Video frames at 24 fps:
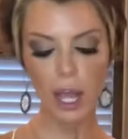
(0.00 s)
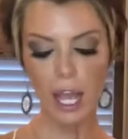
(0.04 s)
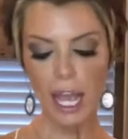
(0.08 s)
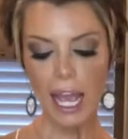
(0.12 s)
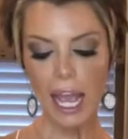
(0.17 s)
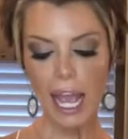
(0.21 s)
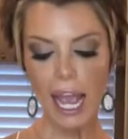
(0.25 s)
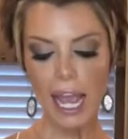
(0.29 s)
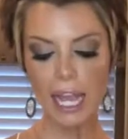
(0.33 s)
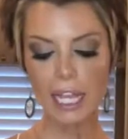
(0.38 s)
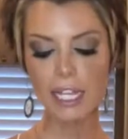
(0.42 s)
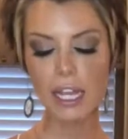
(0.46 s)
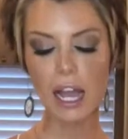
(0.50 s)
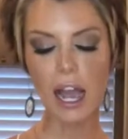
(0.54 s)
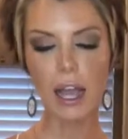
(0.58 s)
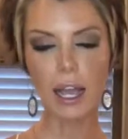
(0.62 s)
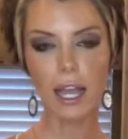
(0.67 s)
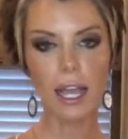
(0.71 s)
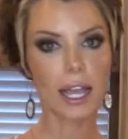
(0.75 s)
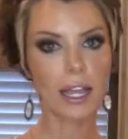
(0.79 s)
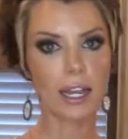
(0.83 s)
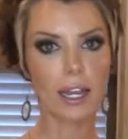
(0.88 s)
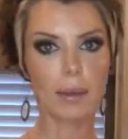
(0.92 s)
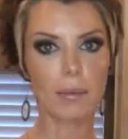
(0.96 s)
and not
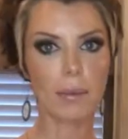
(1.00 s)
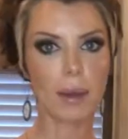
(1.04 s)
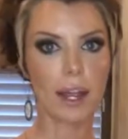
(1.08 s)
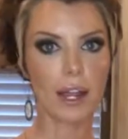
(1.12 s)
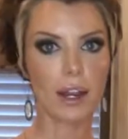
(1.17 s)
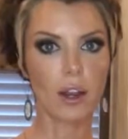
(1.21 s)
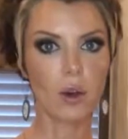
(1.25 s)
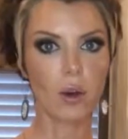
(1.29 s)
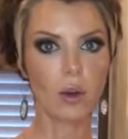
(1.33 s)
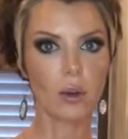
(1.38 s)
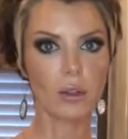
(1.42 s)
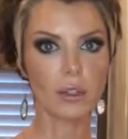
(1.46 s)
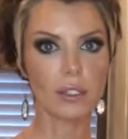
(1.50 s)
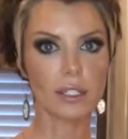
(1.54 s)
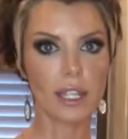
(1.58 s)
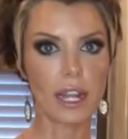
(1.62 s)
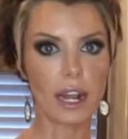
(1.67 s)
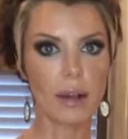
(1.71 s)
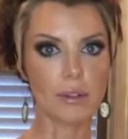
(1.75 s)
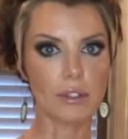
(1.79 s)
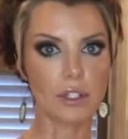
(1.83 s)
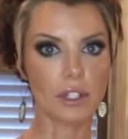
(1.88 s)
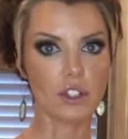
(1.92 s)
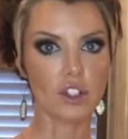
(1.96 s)
hitting my goals that I was
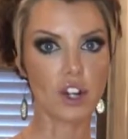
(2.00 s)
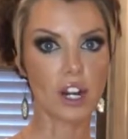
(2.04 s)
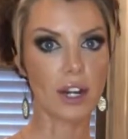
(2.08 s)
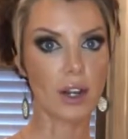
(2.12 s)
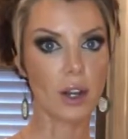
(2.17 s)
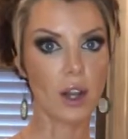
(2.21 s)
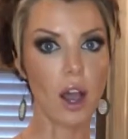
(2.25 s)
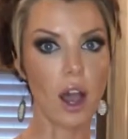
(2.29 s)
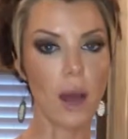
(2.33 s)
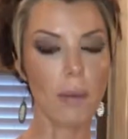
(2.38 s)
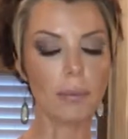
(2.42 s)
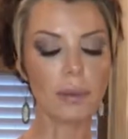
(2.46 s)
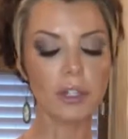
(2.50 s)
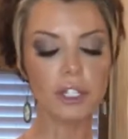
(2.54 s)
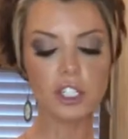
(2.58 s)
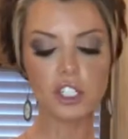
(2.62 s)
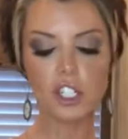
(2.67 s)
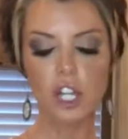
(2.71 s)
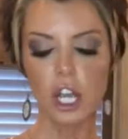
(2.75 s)
trying to accomplish.